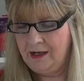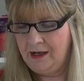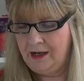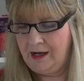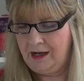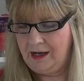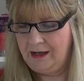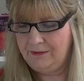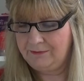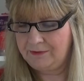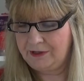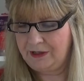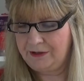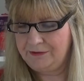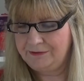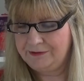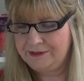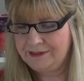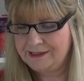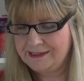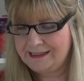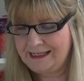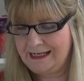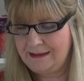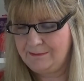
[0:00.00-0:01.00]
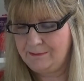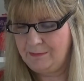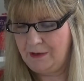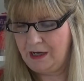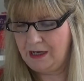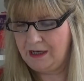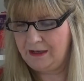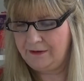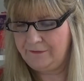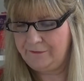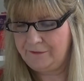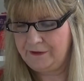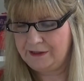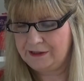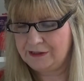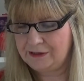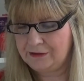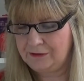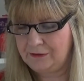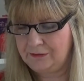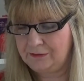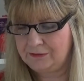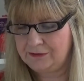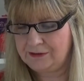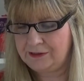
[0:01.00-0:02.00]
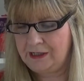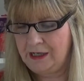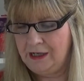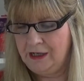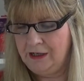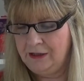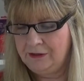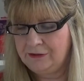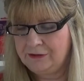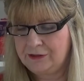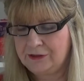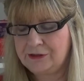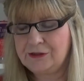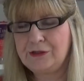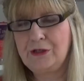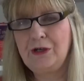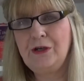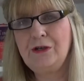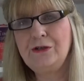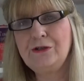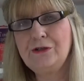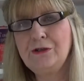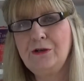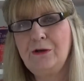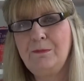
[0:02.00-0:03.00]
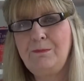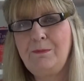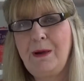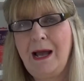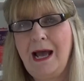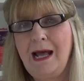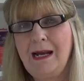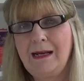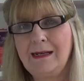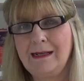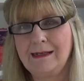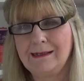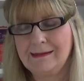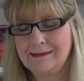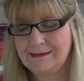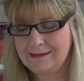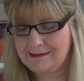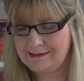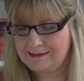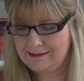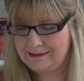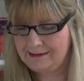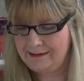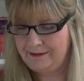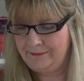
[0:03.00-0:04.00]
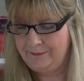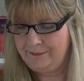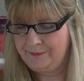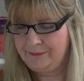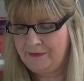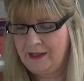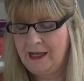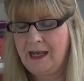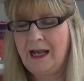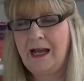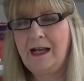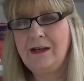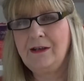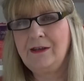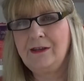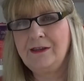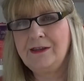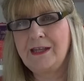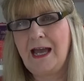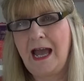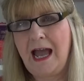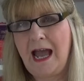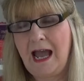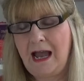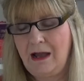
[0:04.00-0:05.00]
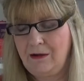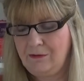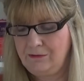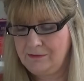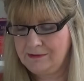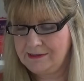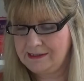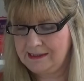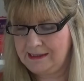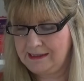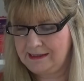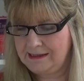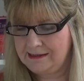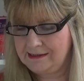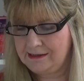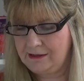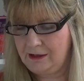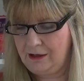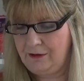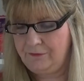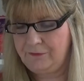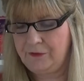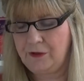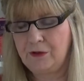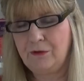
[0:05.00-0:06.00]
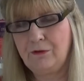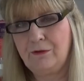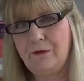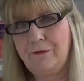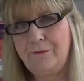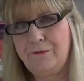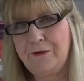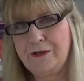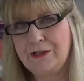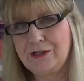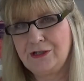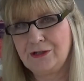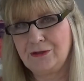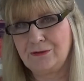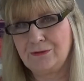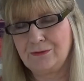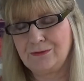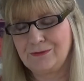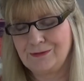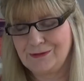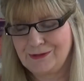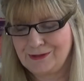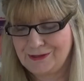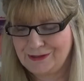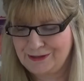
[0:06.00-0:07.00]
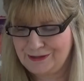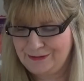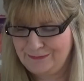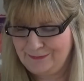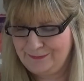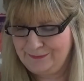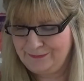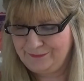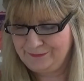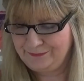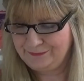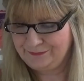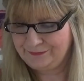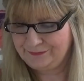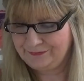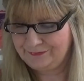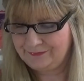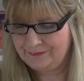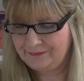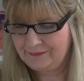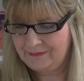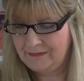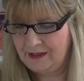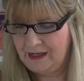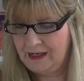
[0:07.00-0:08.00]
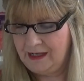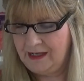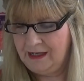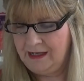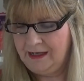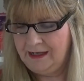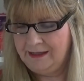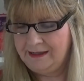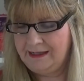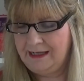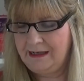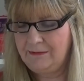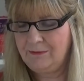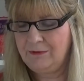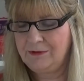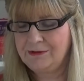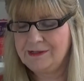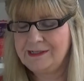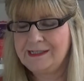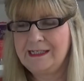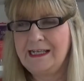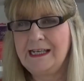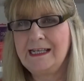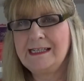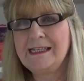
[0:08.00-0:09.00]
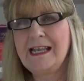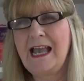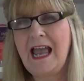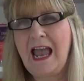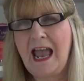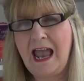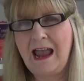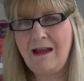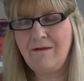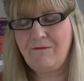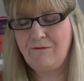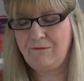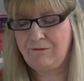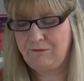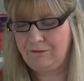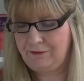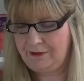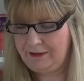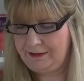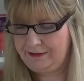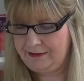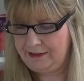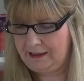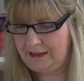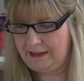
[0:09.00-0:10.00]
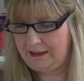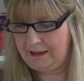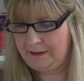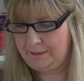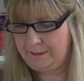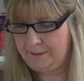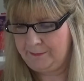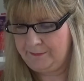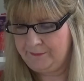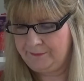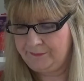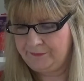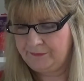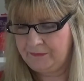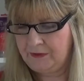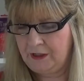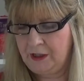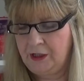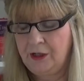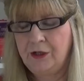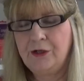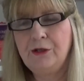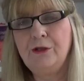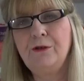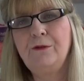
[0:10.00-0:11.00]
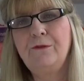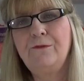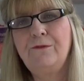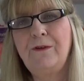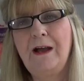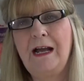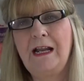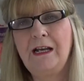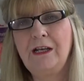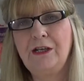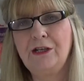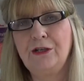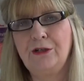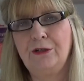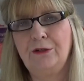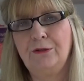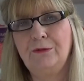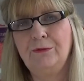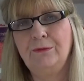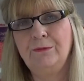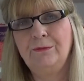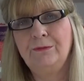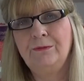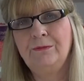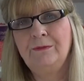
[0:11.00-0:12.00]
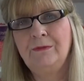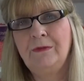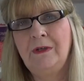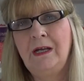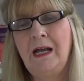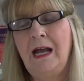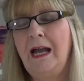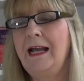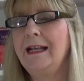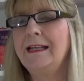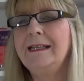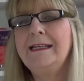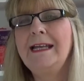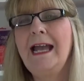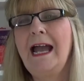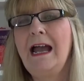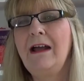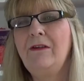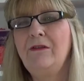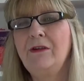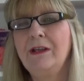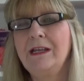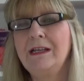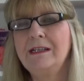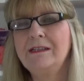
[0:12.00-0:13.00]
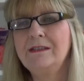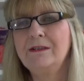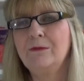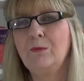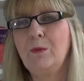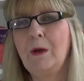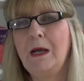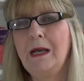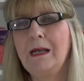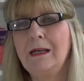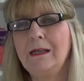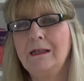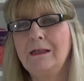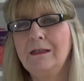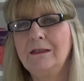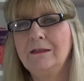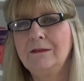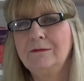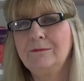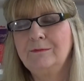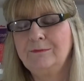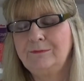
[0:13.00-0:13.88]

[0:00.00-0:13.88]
I'm going to send my officials to search your palace and the houses of your officials. They will seize everything you value and carry it away."